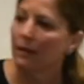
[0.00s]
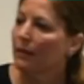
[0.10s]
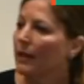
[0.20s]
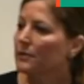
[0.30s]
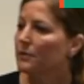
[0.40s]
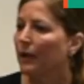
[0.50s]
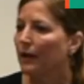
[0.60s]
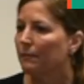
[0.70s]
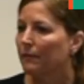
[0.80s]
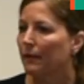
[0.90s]
That's great.
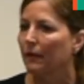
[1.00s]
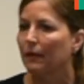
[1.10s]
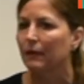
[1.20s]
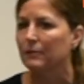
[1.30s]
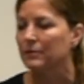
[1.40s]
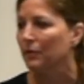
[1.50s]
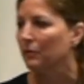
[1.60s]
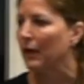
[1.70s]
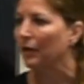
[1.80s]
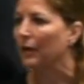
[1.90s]
So
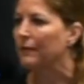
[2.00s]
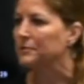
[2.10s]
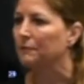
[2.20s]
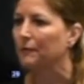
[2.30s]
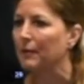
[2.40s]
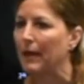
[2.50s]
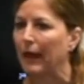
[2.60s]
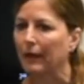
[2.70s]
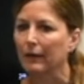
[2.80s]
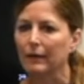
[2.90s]
now you have some
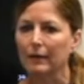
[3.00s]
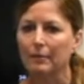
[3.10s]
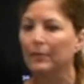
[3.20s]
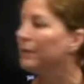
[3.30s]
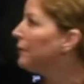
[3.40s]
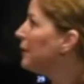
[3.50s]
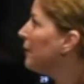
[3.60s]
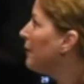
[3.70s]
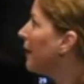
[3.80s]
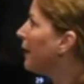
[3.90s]
feedback, but if you
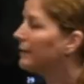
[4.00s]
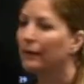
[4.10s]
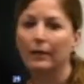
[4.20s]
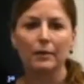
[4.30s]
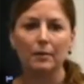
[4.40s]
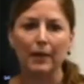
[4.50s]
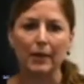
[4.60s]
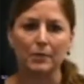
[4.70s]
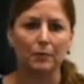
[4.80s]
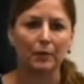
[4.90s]
don't act on it, you might
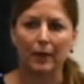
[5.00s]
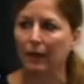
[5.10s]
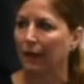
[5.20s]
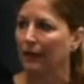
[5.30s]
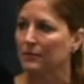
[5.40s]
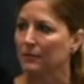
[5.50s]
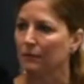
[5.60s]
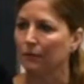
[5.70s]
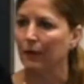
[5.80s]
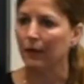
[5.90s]
as well not ask
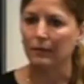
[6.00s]
for it.